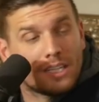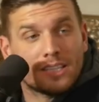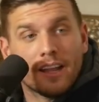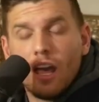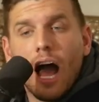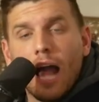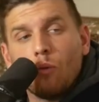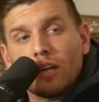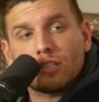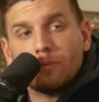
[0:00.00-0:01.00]
It's like I
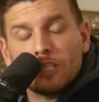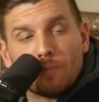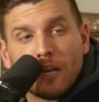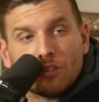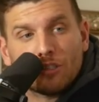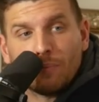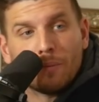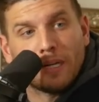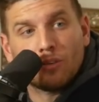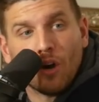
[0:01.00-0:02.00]
watch some of these specials to put
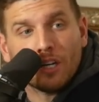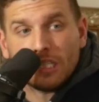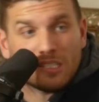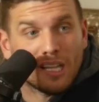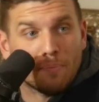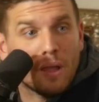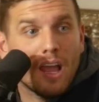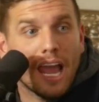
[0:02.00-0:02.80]
my daughter to sleep.